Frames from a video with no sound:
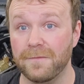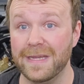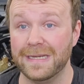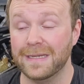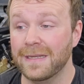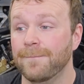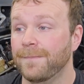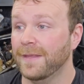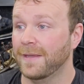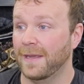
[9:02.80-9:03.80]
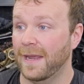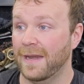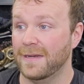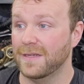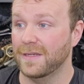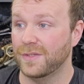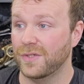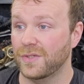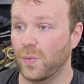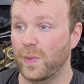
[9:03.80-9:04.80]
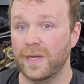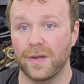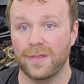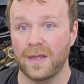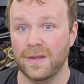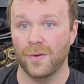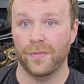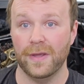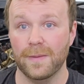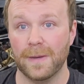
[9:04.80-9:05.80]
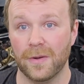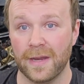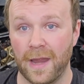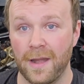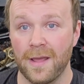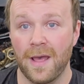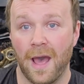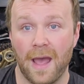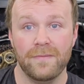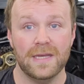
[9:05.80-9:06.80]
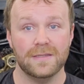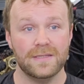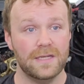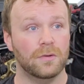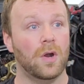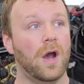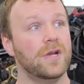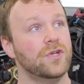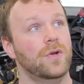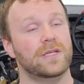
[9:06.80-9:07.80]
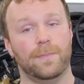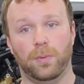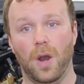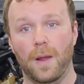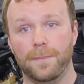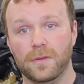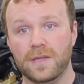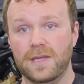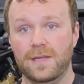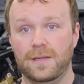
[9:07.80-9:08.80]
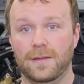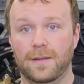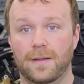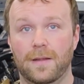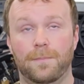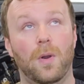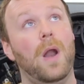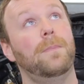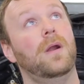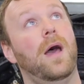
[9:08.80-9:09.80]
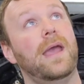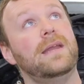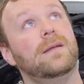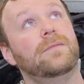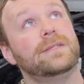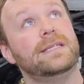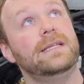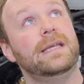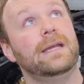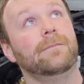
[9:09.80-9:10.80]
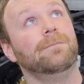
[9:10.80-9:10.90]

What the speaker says: feet, and it's just a weird thing you don't think about. And I've yet to see a garage who has a proper height of a ceiling